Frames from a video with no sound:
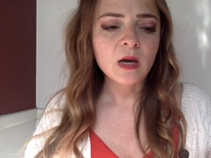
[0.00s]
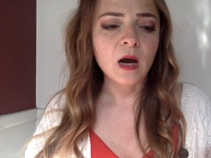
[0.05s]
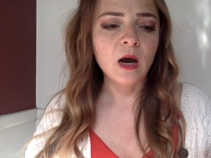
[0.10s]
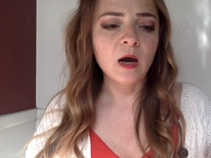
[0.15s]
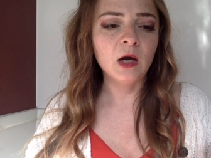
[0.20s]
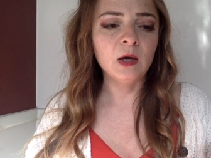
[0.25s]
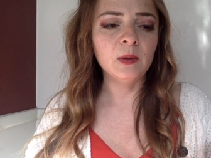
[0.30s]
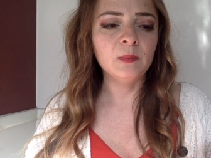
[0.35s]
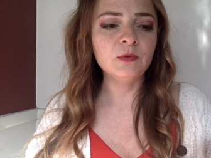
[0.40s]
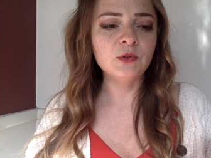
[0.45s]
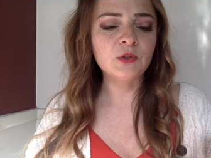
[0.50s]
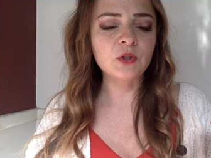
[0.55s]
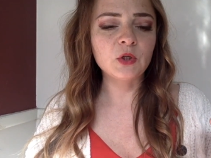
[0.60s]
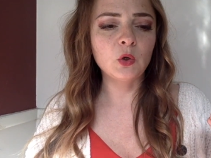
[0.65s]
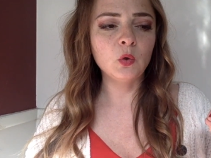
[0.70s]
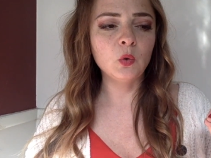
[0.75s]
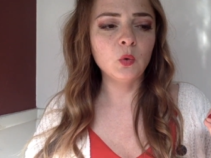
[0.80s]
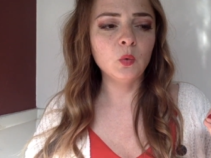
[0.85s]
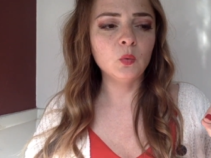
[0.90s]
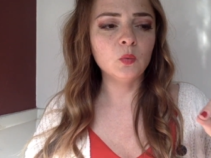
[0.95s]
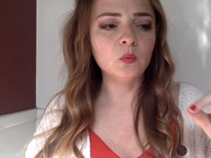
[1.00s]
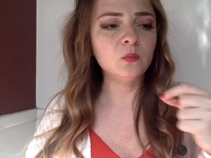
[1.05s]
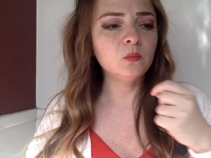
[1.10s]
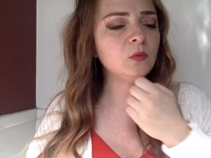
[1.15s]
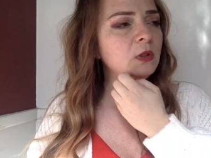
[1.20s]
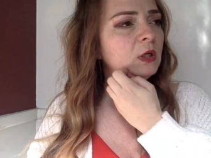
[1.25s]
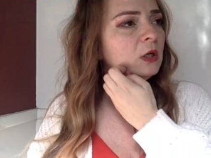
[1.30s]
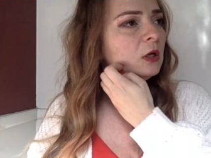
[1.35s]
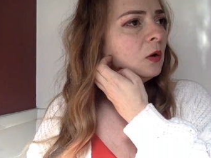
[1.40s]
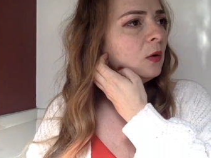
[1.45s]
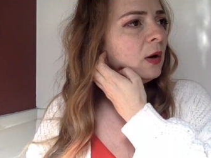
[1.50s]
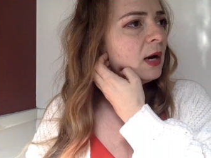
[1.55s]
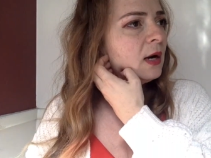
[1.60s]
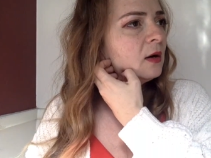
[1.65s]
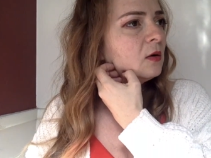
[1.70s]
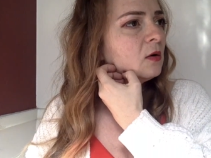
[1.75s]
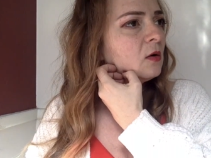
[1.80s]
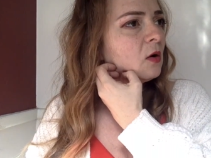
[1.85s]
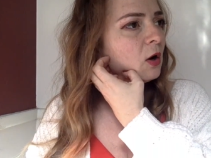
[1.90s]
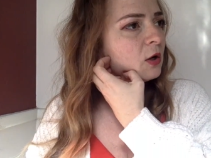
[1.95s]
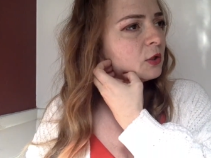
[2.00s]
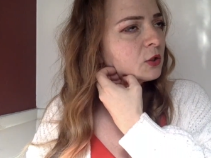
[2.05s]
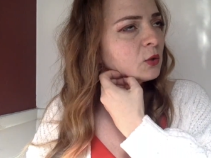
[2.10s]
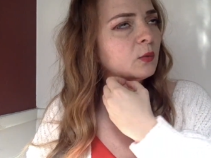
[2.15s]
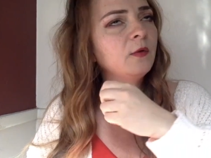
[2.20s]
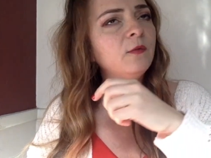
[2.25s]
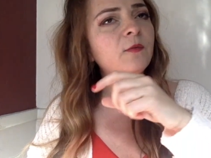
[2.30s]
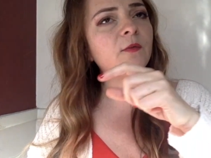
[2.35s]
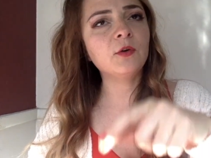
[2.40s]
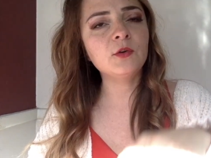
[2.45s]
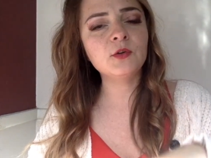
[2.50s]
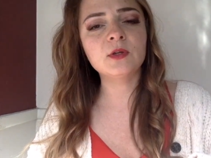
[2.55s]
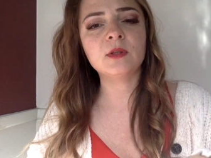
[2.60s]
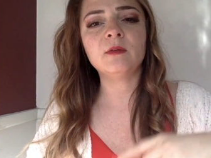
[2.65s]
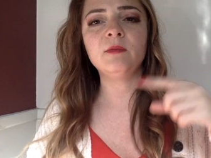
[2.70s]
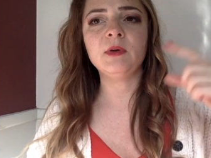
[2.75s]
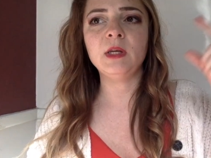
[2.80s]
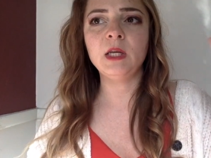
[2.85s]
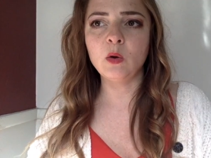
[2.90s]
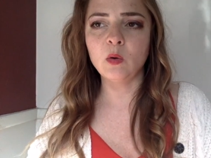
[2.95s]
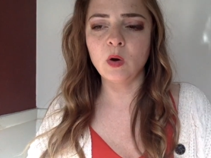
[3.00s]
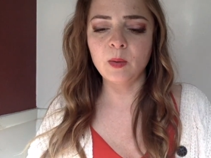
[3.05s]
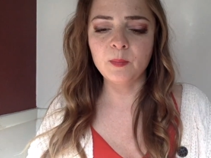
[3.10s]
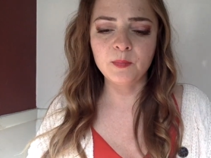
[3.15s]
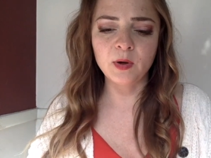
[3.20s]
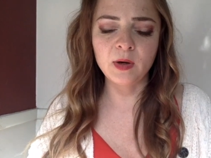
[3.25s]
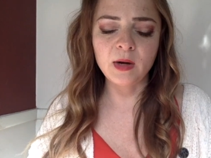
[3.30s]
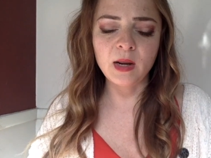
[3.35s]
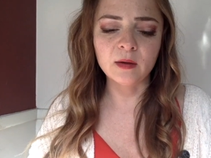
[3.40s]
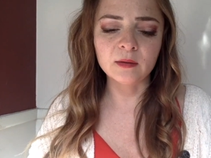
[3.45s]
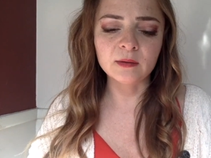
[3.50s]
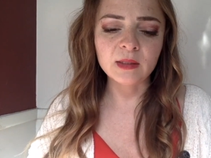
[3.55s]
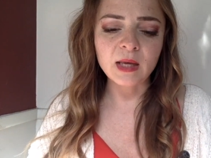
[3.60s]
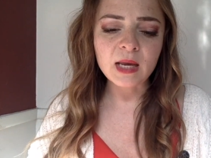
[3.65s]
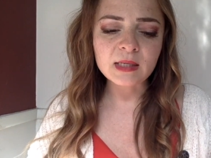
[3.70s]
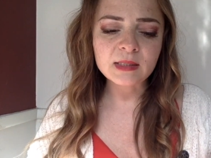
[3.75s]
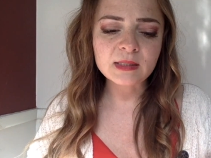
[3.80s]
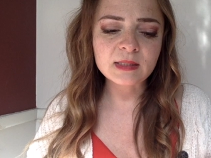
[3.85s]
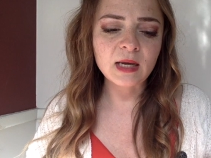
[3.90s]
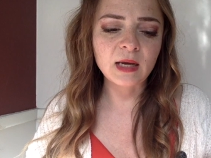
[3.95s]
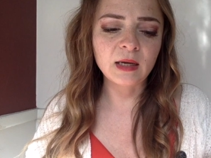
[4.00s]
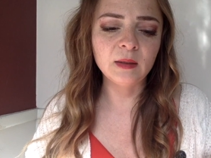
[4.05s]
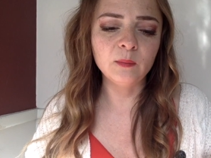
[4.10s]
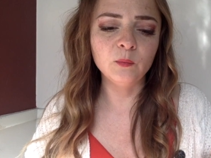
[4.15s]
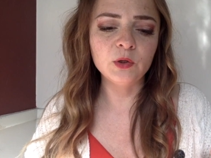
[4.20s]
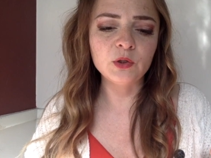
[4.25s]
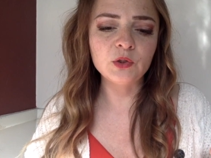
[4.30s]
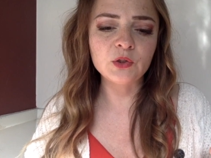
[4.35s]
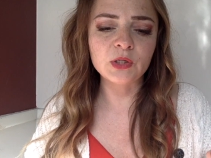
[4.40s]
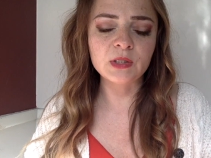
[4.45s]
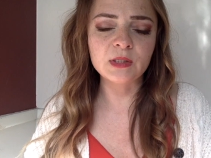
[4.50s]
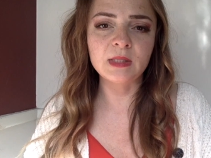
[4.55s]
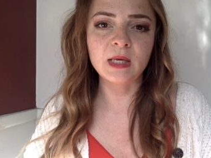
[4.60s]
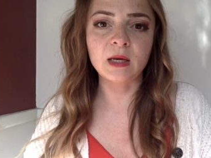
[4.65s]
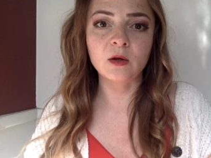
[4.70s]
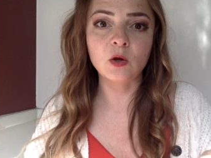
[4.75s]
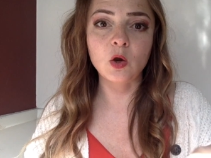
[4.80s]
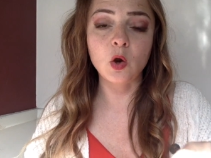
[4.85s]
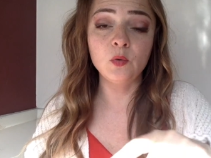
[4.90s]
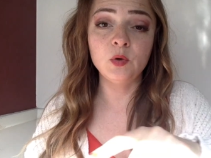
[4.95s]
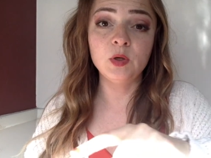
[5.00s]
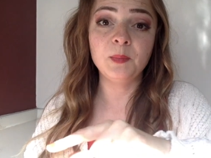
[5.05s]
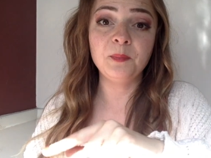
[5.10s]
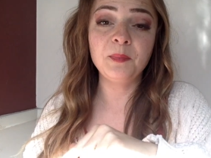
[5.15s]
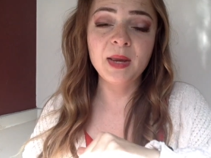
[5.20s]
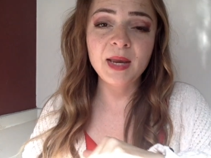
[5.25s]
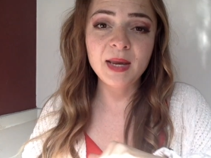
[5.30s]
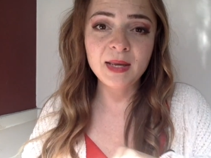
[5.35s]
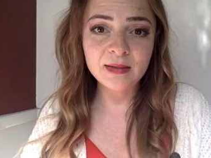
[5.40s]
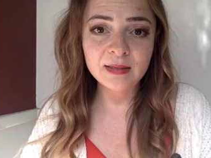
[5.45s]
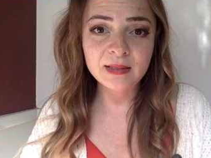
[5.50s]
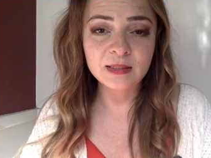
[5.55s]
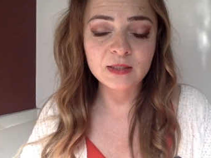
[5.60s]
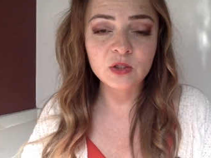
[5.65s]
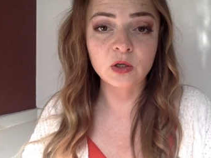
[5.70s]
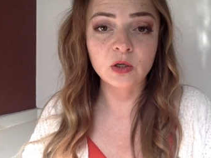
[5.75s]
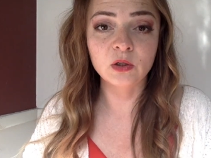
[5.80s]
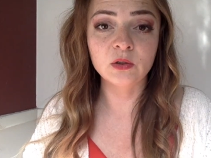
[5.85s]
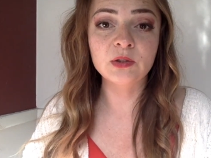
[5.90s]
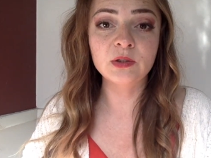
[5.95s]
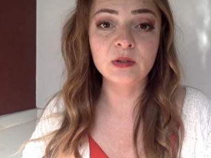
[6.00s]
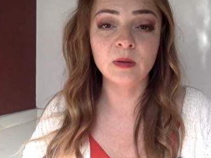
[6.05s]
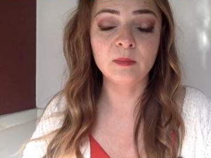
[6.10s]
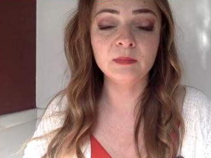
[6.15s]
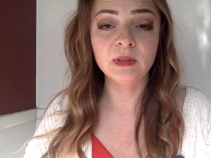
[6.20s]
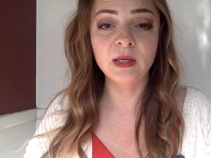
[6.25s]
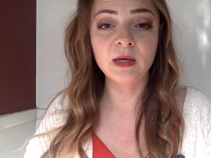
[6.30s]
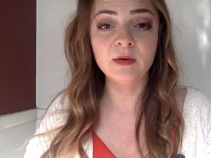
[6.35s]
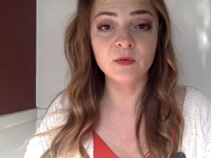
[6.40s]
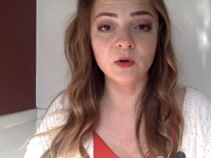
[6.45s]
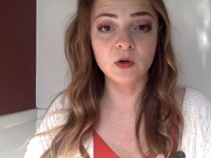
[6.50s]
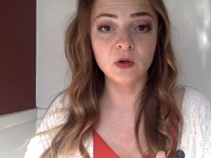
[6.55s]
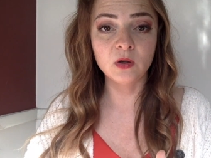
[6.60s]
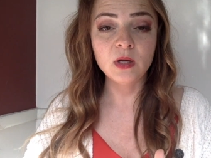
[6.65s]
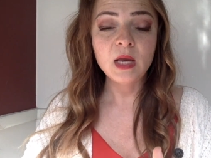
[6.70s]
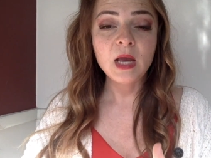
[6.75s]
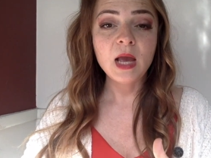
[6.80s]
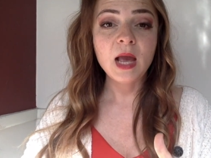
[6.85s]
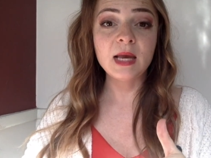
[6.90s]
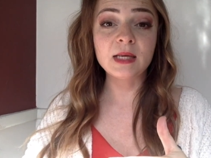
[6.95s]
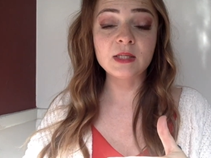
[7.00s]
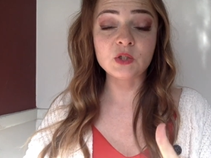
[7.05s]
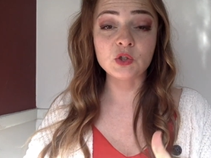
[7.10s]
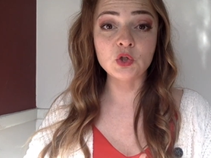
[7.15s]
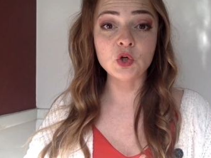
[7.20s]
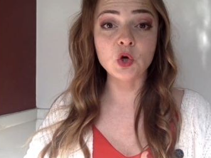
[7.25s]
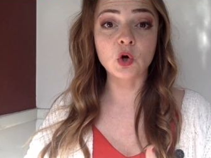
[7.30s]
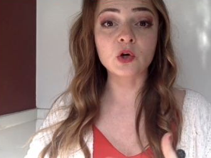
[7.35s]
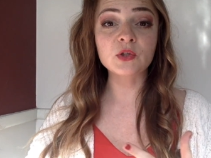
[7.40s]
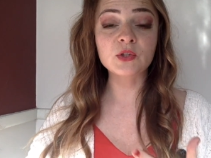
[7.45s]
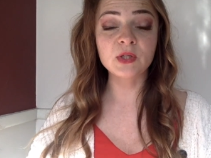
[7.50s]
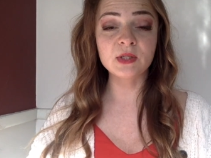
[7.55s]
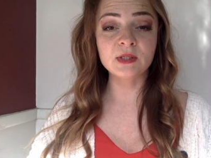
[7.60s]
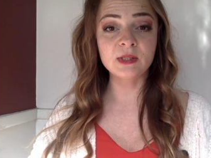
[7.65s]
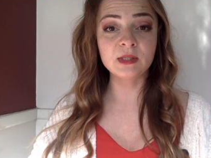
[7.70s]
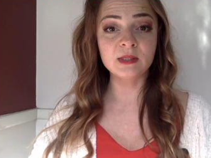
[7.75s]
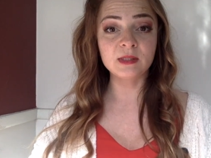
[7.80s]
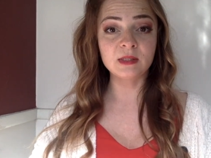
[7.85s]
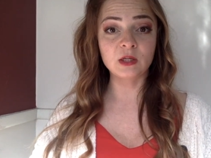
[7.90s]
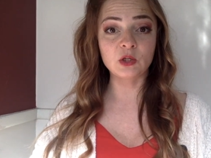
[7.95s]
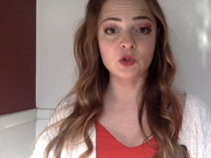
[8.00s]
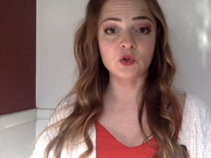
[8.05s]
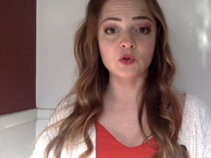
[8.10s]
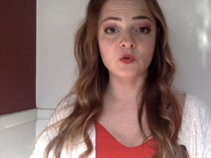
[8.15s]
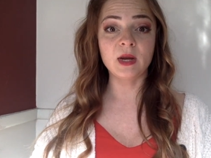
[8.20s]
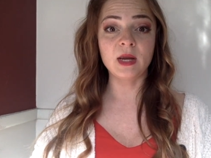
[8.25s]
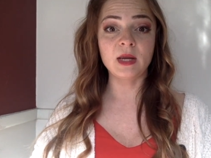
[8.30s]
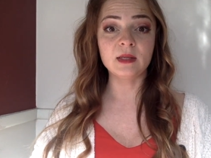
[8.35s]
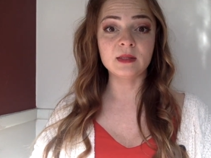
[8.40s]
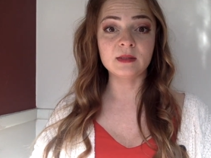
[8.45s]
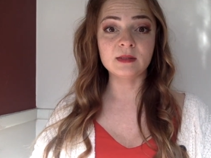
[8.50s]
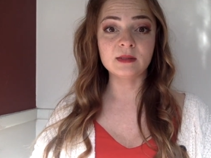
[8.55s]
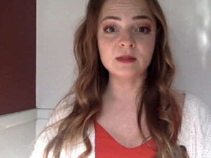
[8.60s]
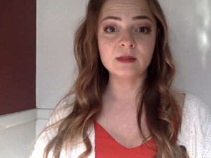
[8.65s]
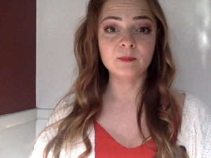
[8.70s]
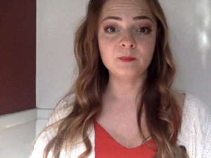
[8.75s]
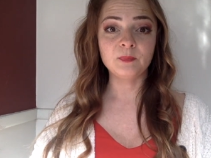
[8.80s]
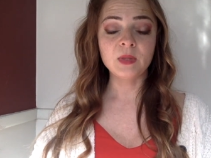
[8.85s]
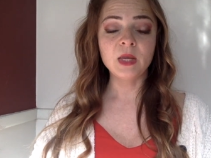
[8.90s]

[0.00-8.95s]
Um, so you know, and also referring to the video I put out last time, which is that codependence on some level has narcissistic traits